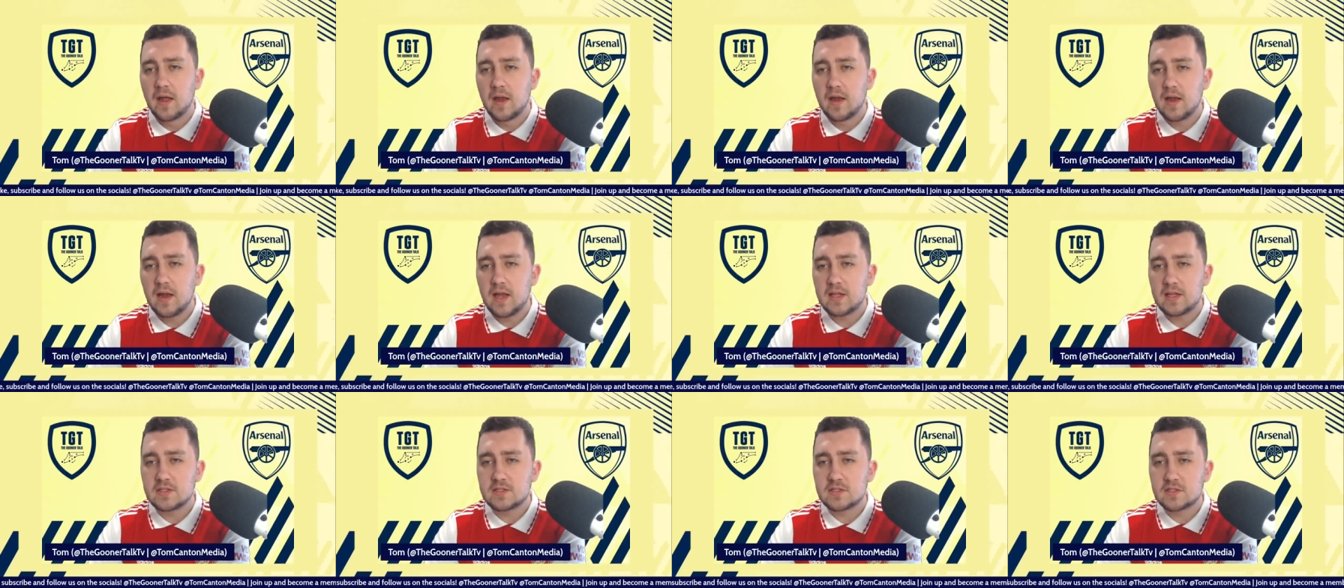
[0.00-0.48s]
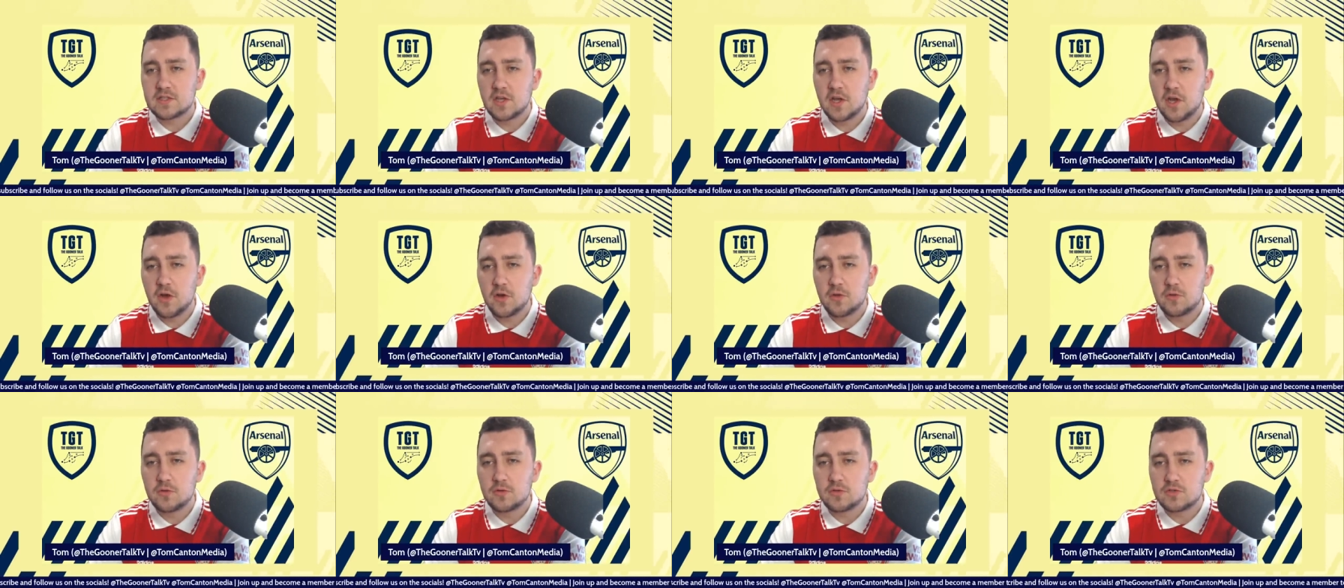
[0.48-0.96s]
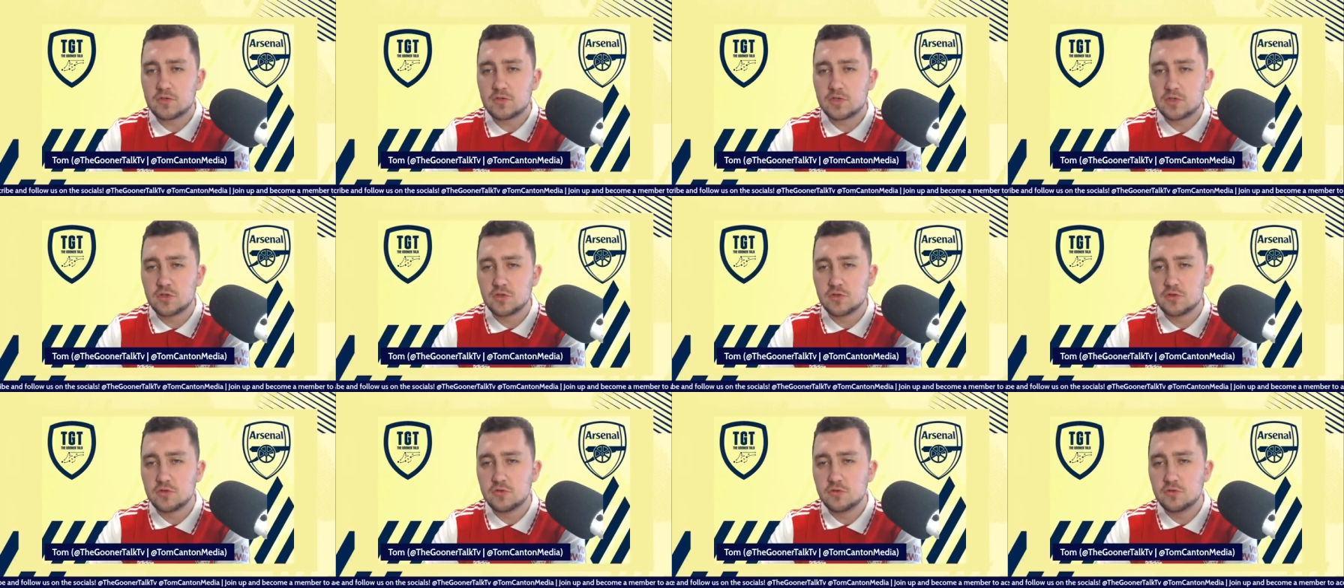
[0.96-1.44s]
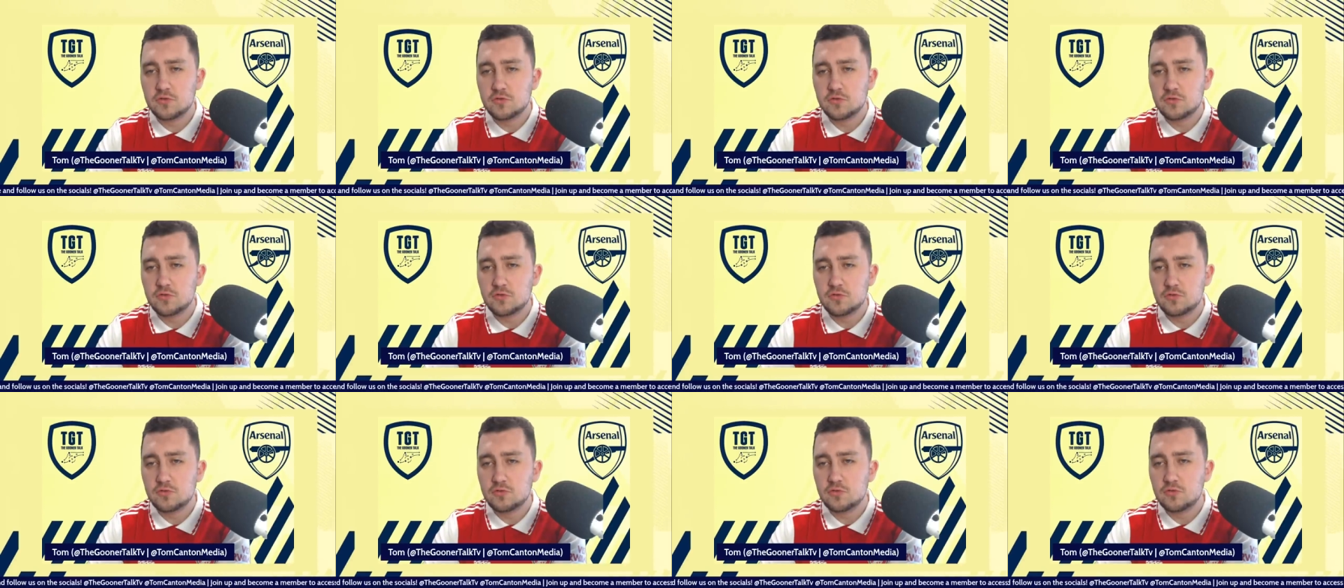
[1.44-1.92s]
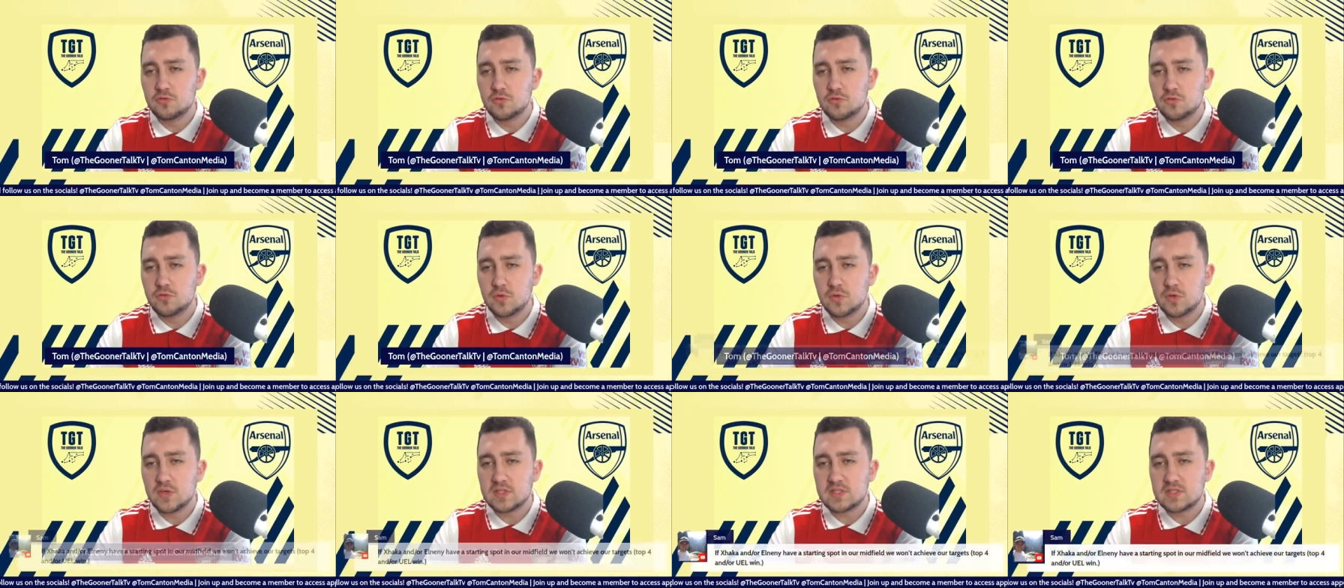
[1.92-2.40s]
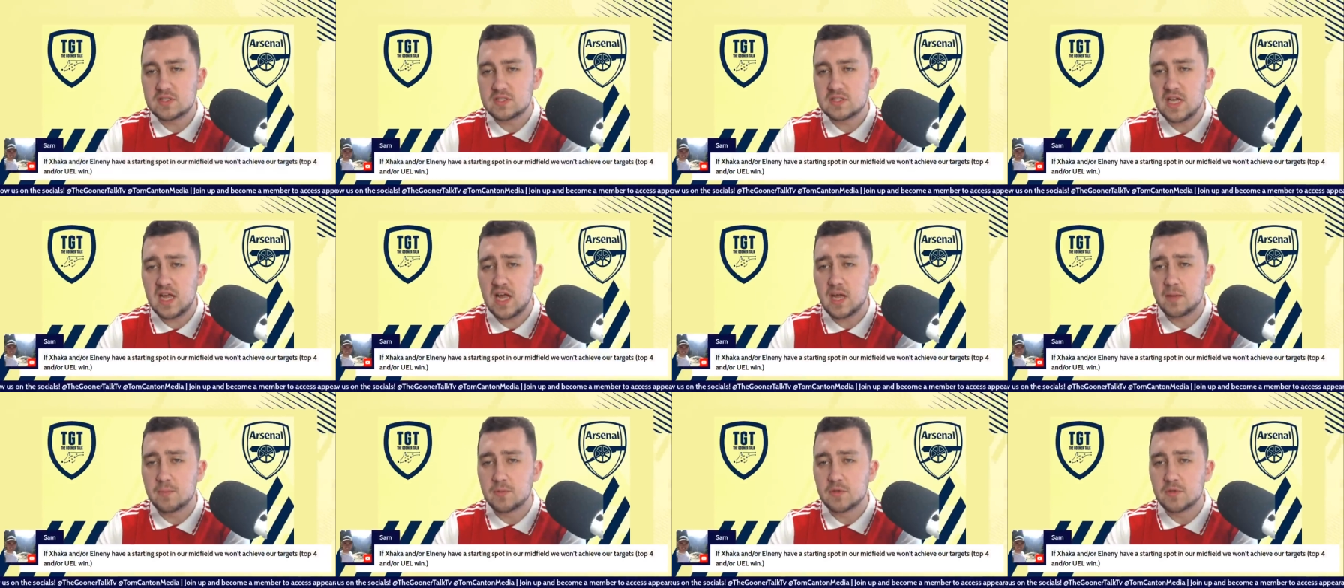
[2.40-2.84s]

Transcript: let's go to Sam,